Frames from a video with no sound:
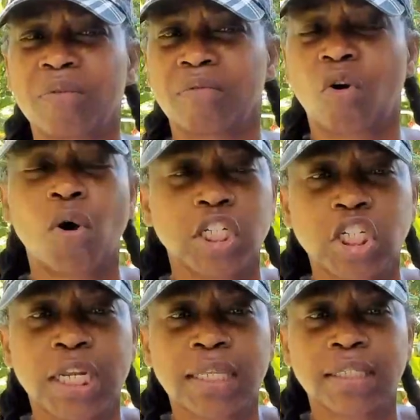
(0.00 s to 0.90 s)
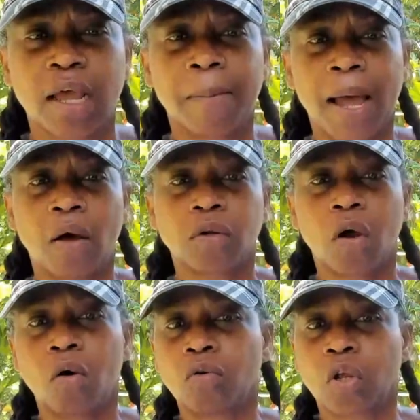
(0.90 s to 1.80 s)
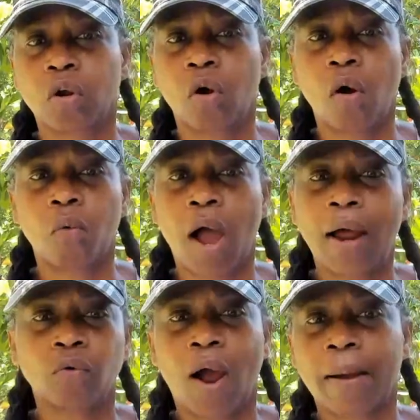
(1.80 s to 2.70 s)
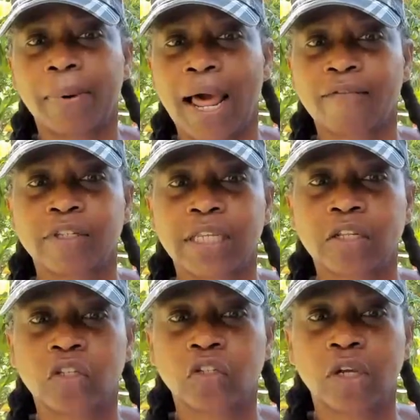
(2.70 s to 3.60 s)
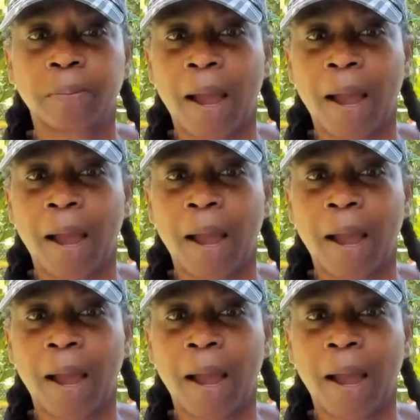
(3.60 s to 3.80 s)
questions about, oh, how do I apply for citizenship?